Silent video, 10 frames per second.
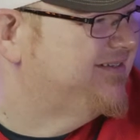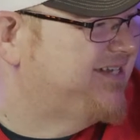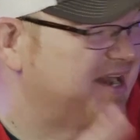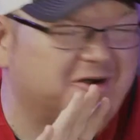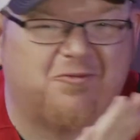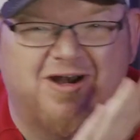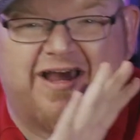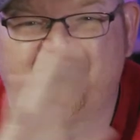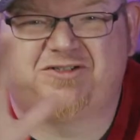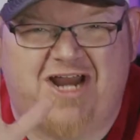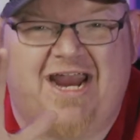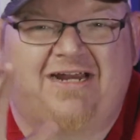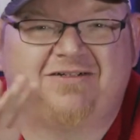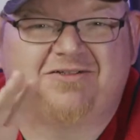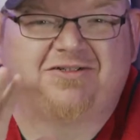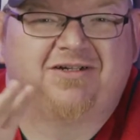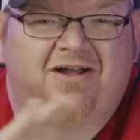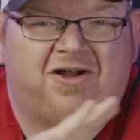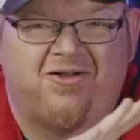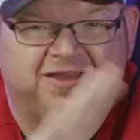tenor would have changed
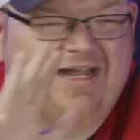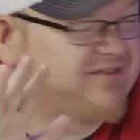on that